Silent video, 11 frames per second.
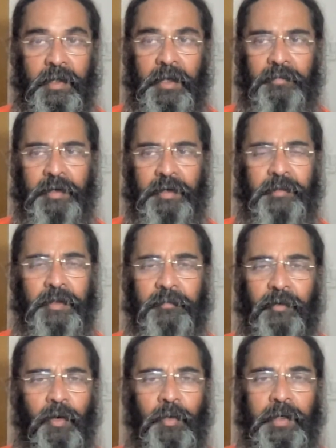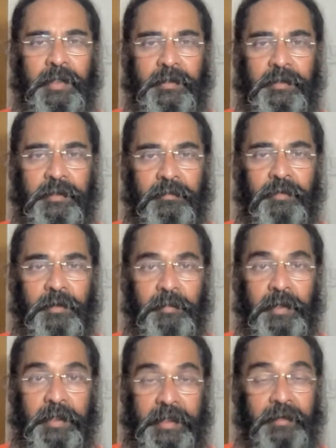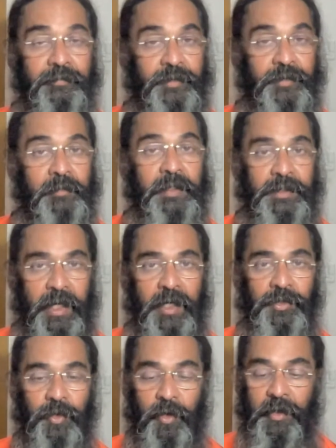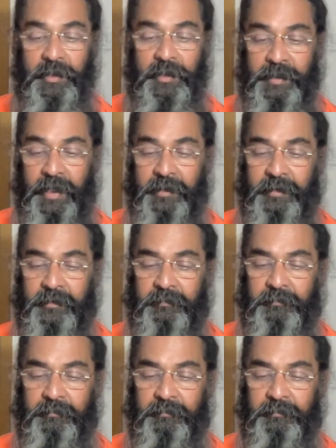If he doesn't follow it, that's different. But he gives him a chance or her a chance.